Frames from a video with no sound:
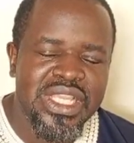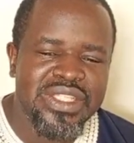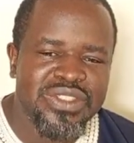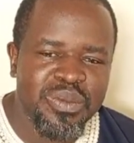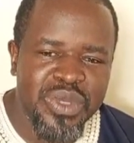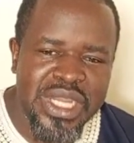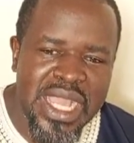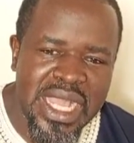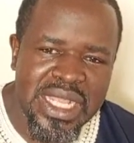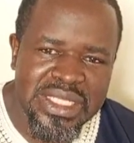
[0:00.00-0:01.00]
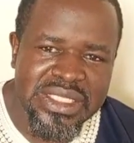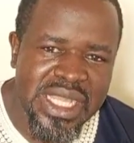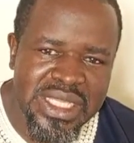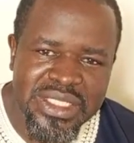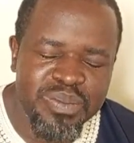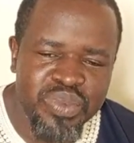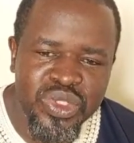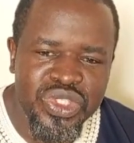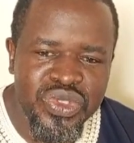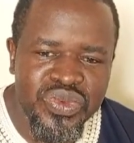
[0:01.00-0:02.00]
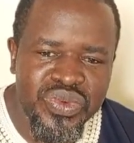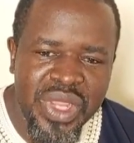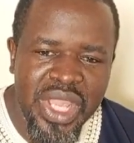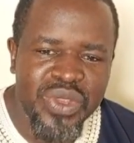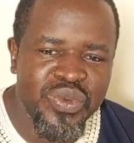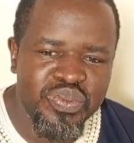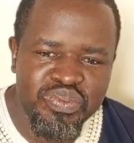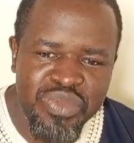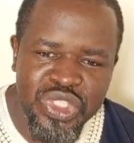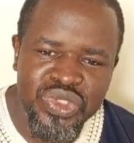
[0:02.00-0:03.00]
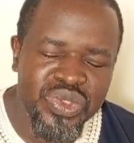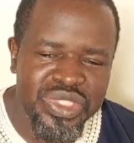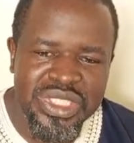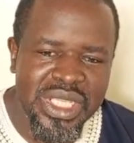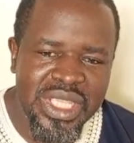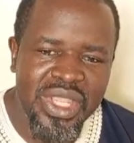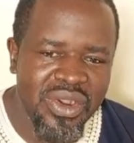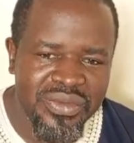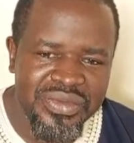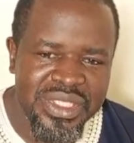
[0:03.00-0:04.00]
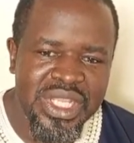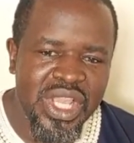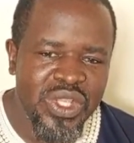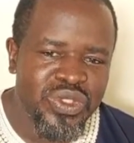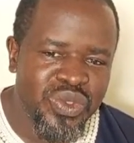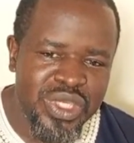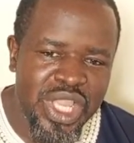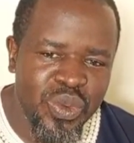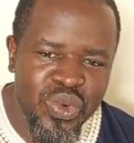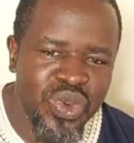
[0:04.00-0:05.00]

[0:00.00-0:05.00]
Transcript: If somebody has proteinuria, you make sure you take care of it so that it will